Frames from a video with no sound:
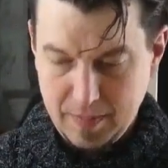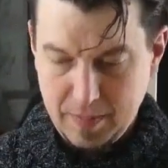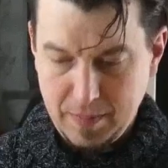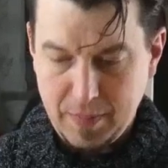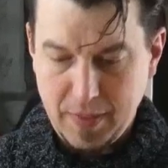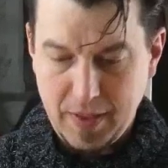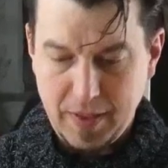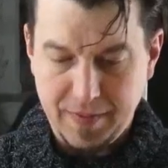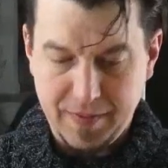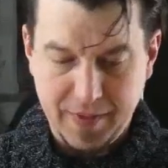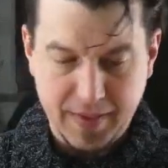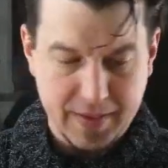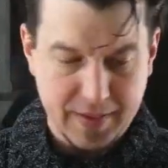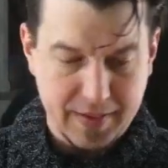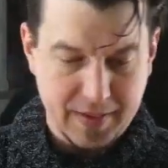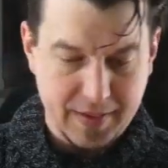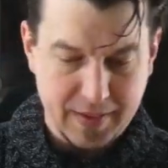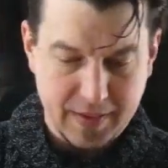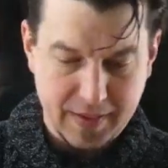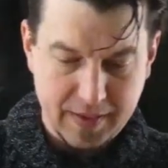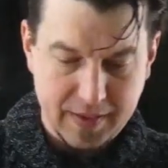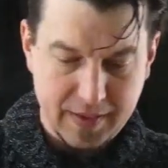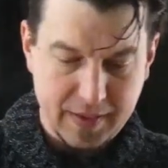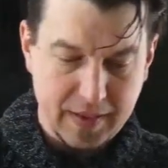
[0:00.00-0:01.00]
Perfect.
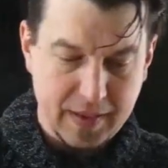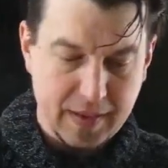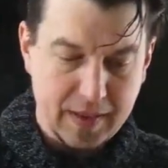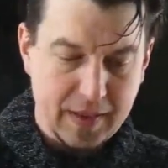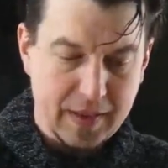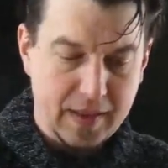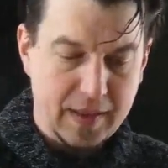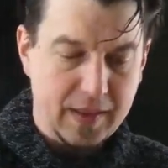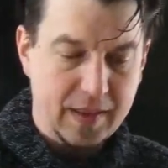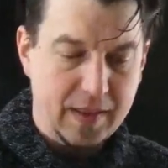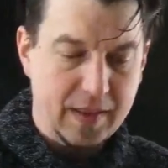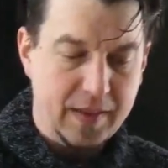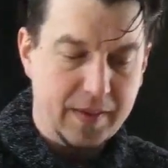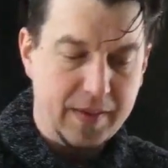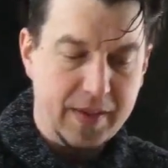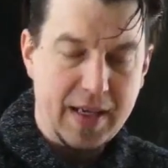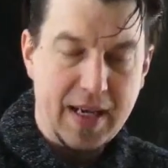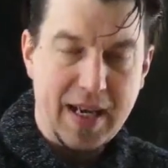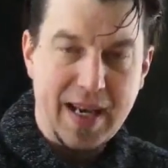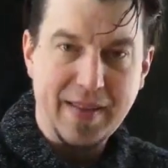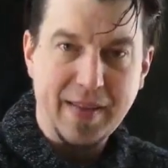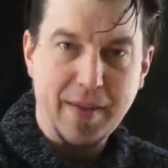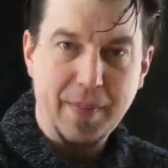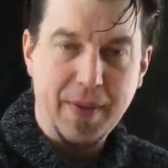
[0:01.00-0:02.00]
I'm going to
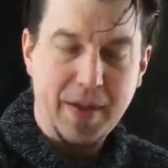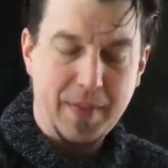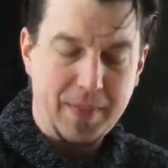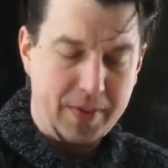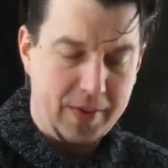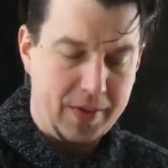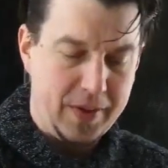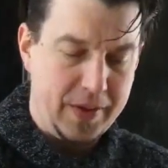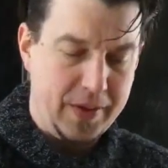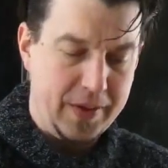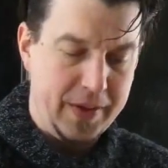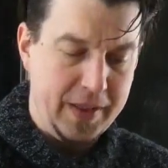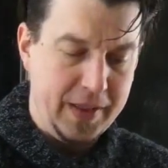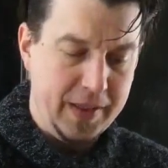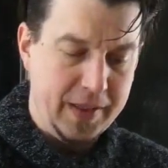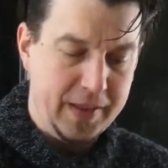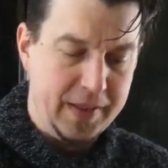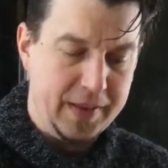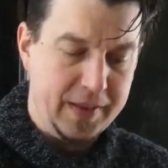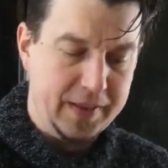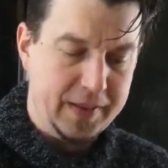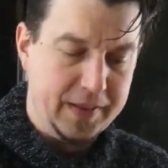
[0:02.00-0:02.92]
add the pepperoni.